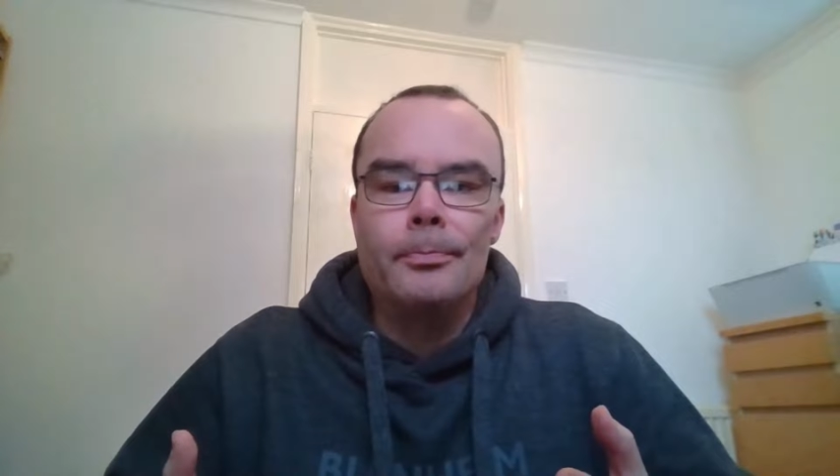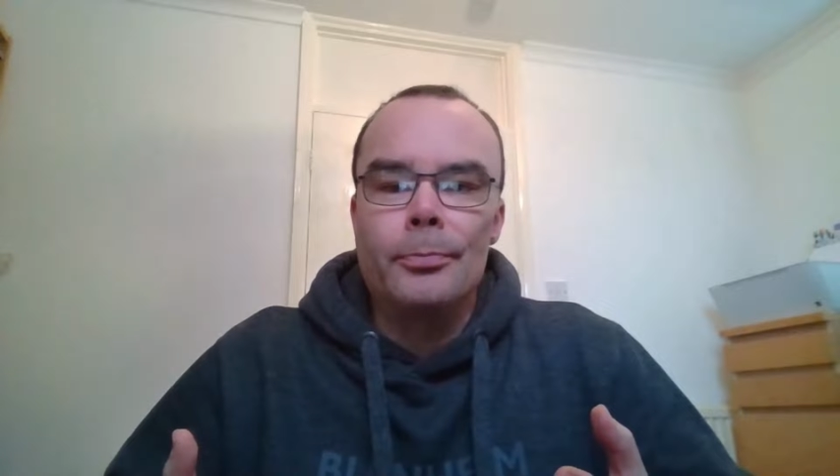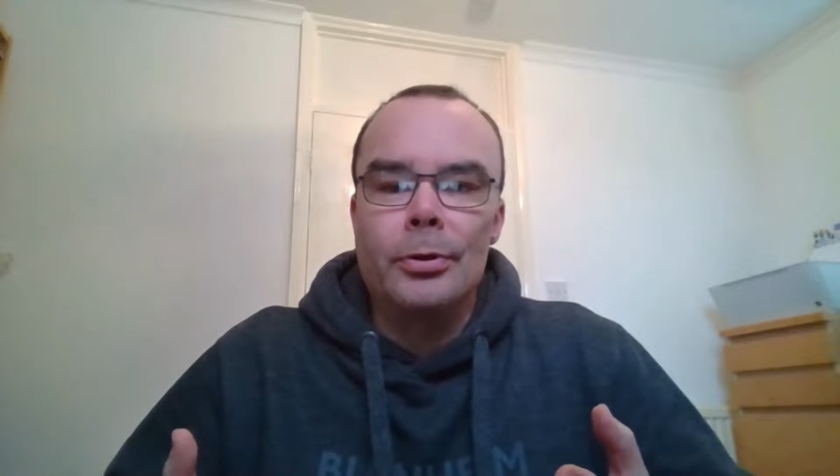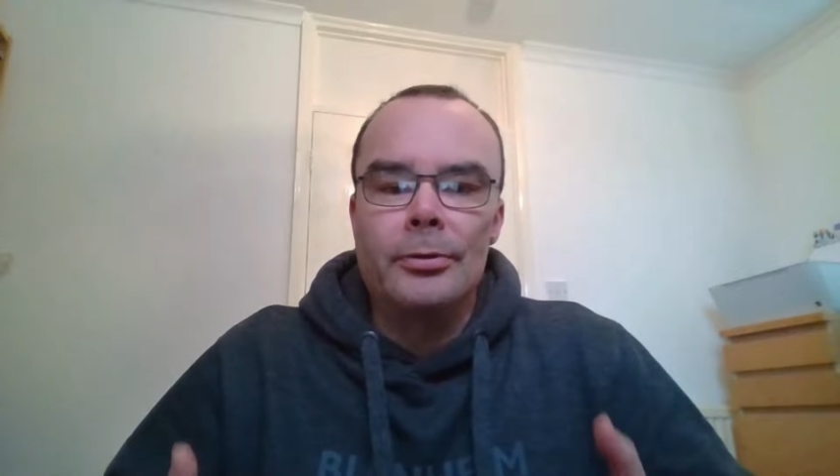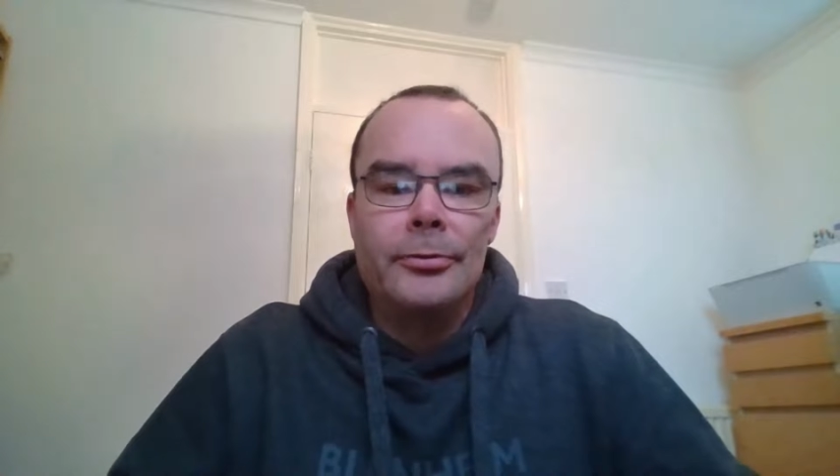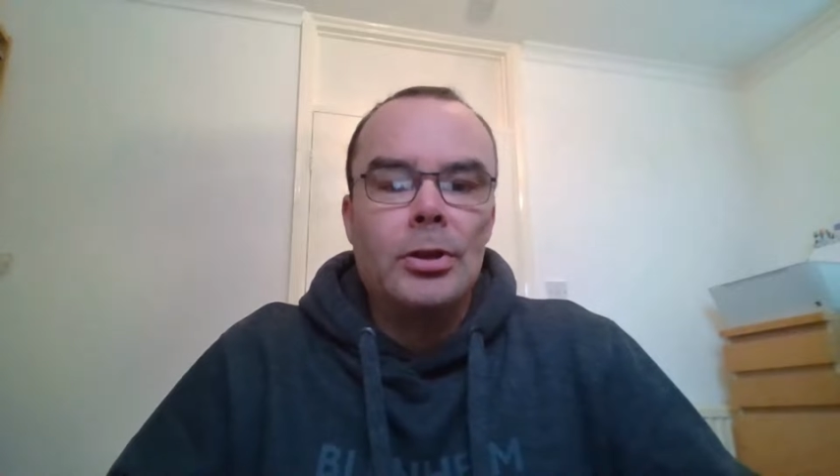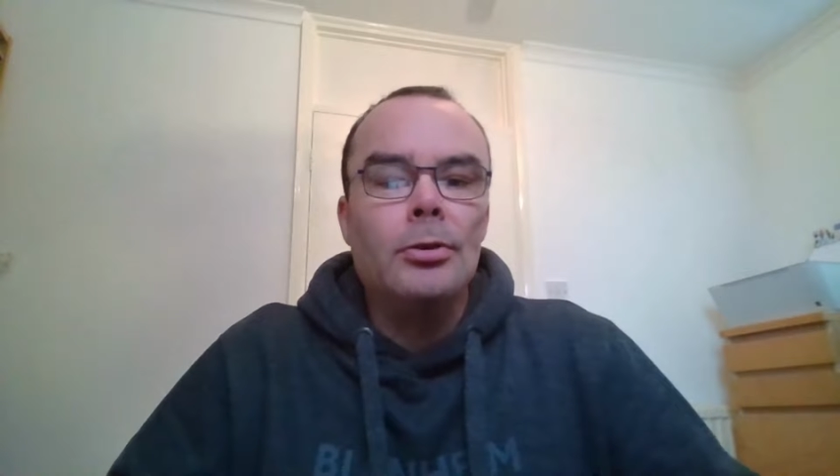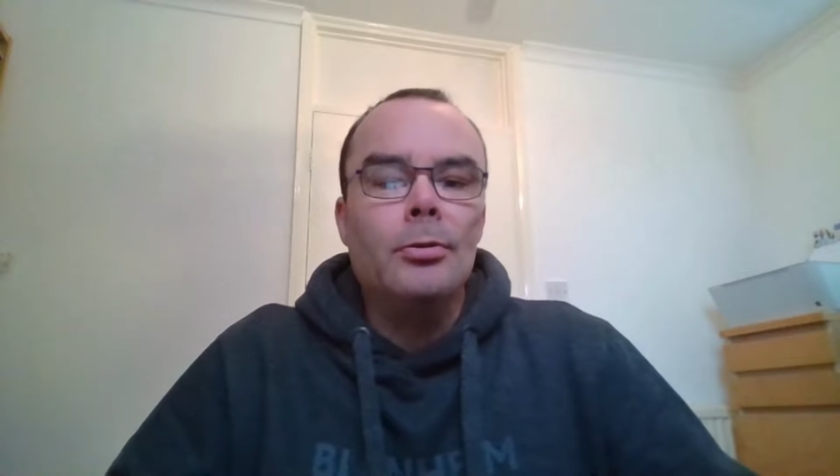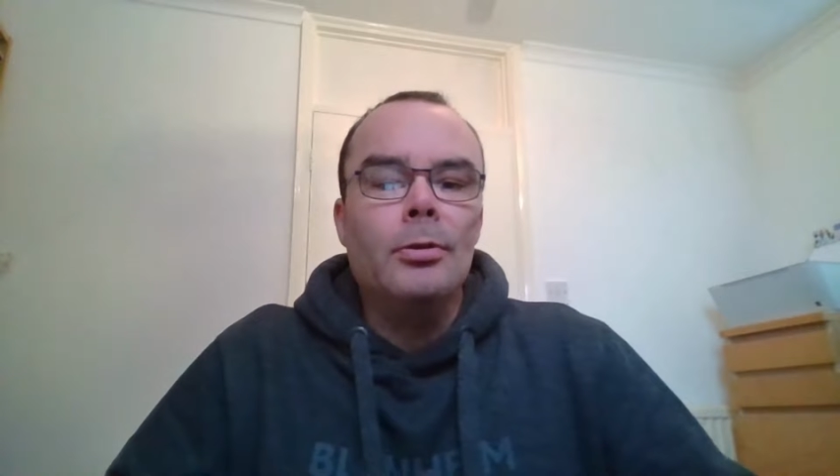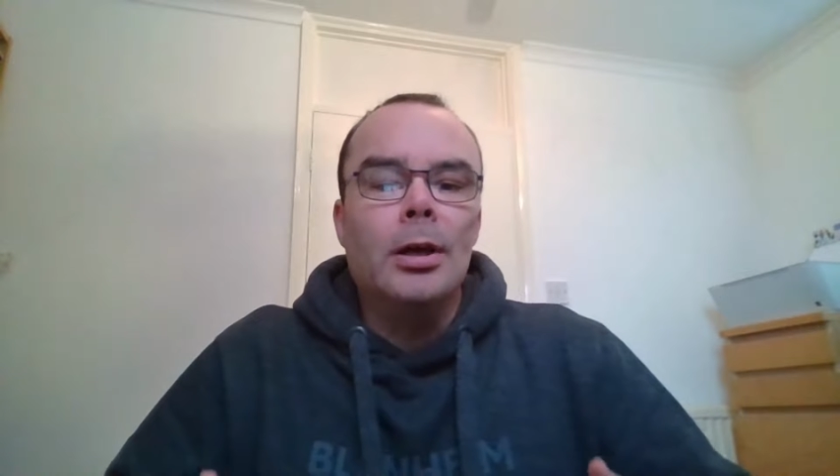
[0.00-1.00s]
point of
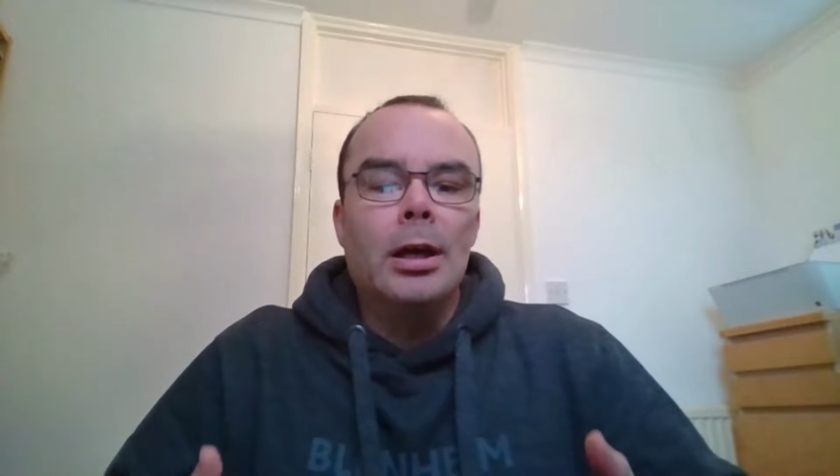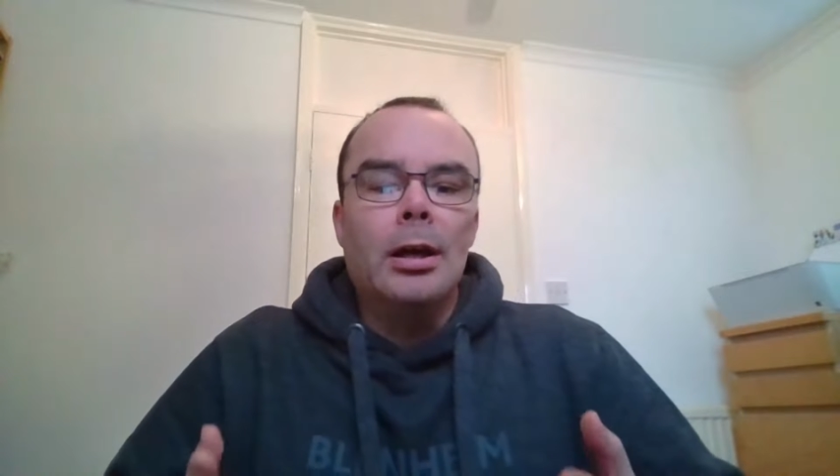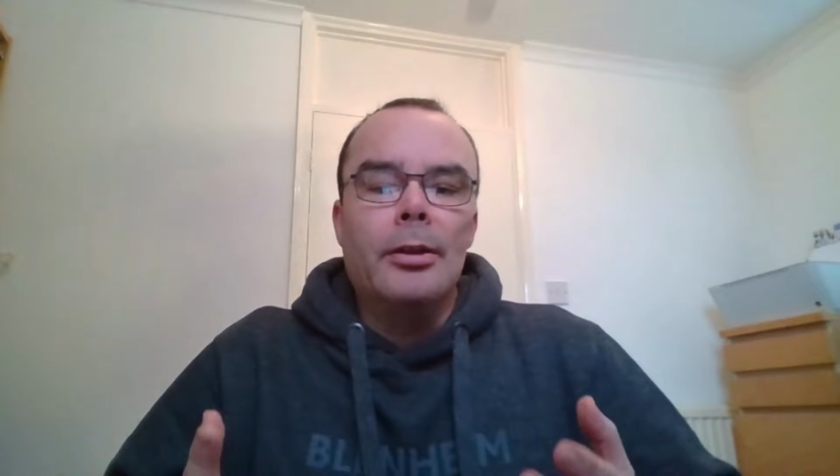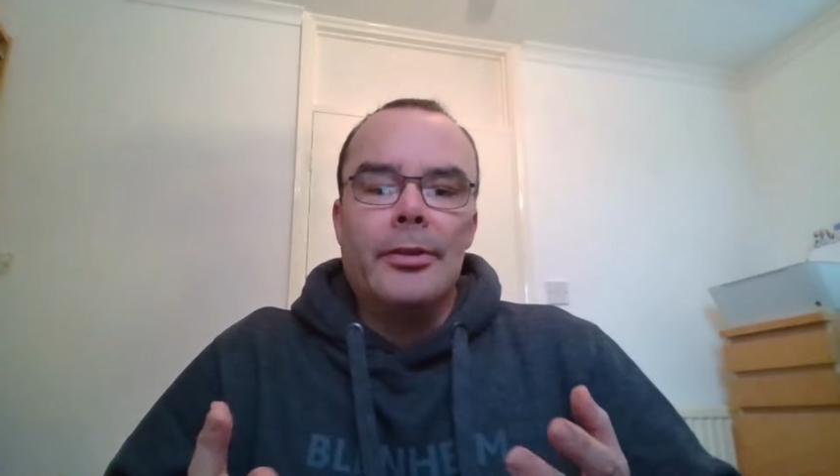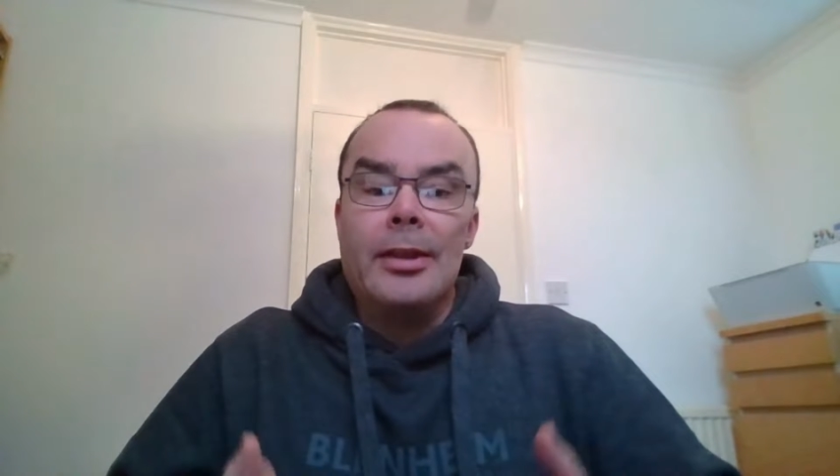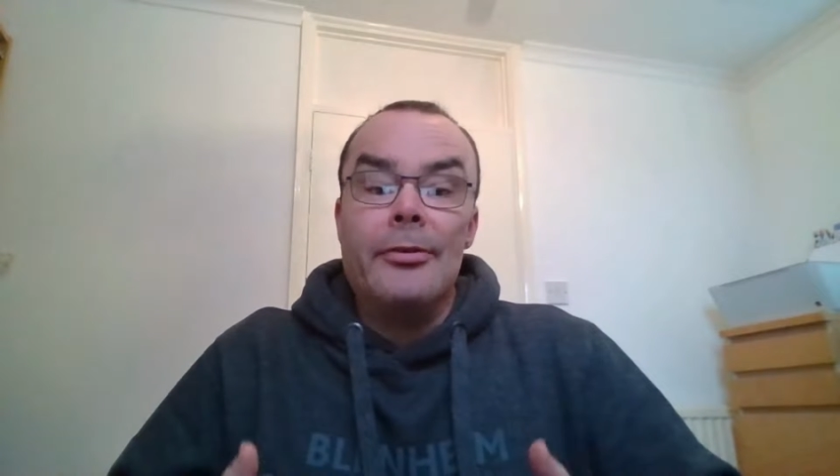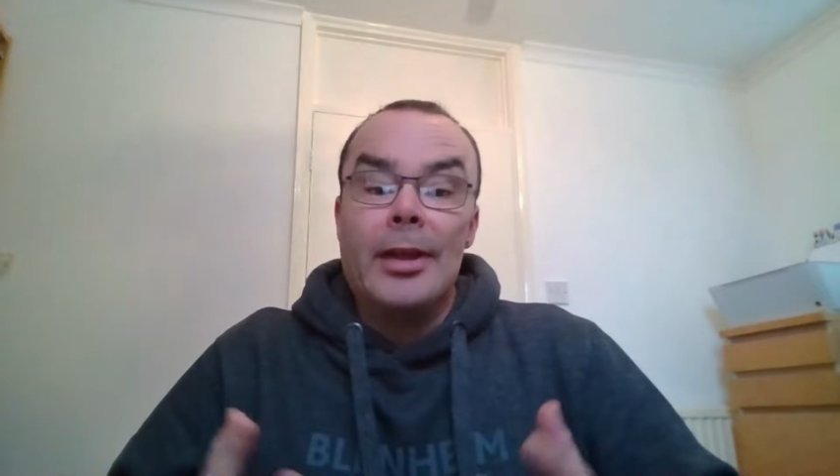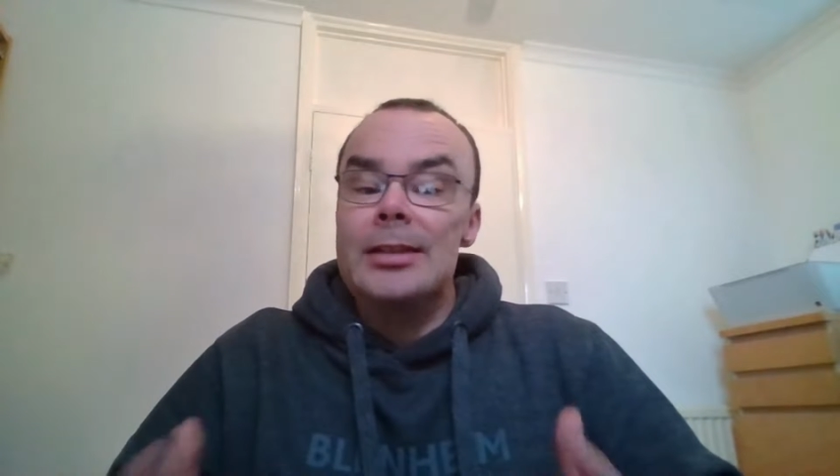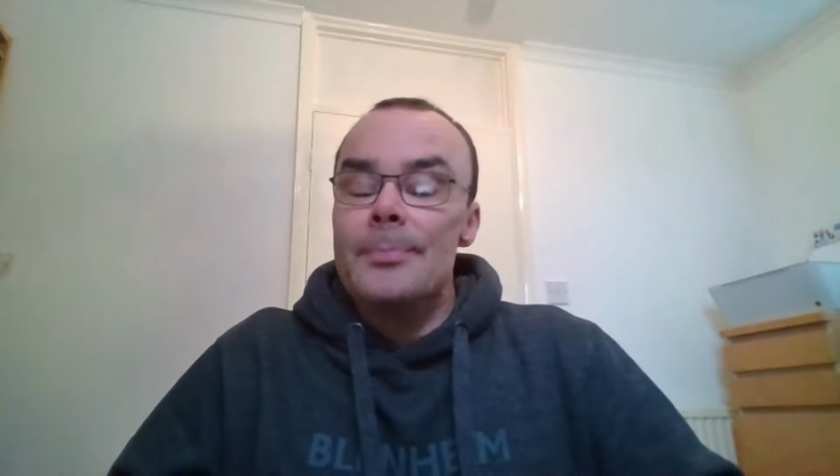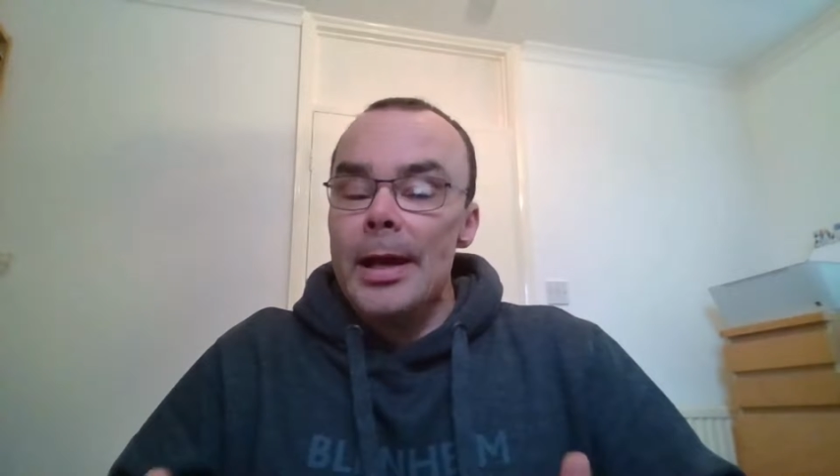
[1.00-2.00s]
view, then
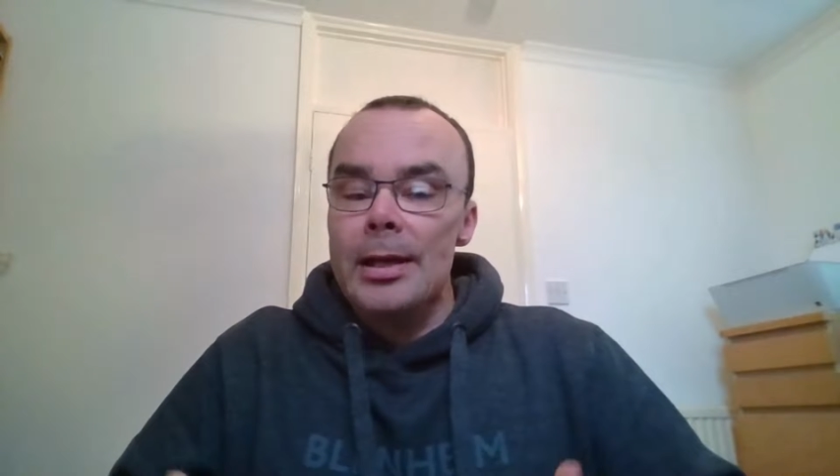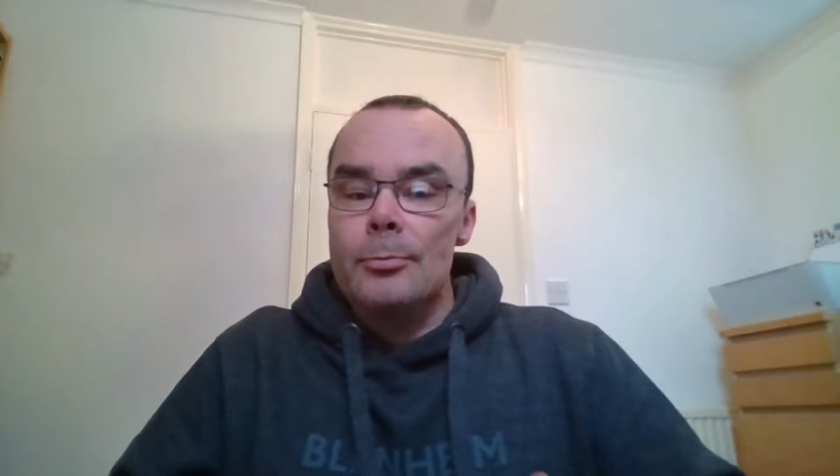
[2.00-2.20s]
that's bad.